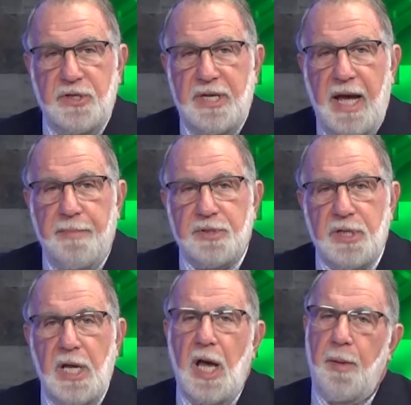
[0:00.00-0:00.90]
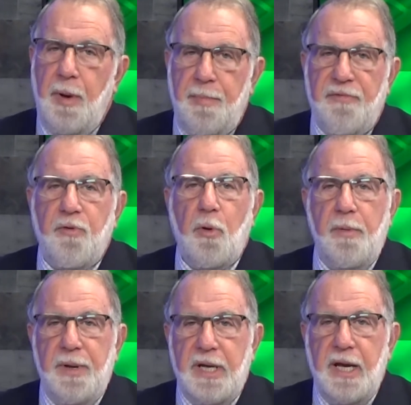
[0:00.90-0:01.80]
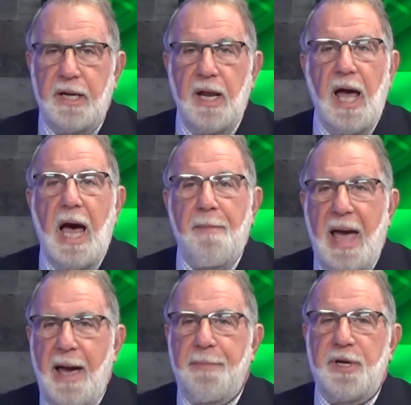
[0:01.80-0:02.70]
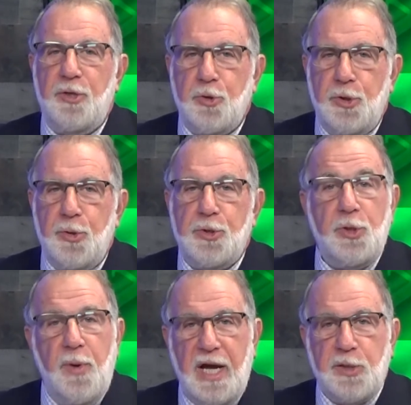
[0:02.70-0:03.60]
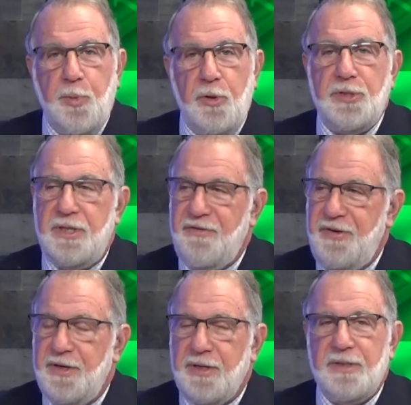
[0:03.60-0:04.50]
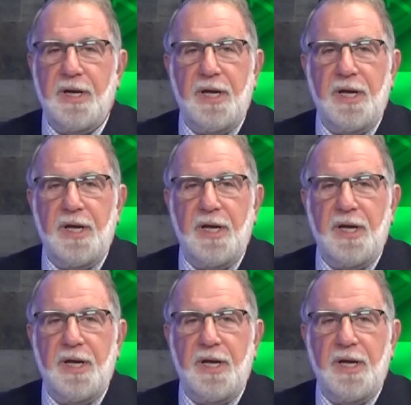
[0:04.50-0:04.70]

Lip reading: steps. But before we begin, I'm happy to introduce 2 experts in the field.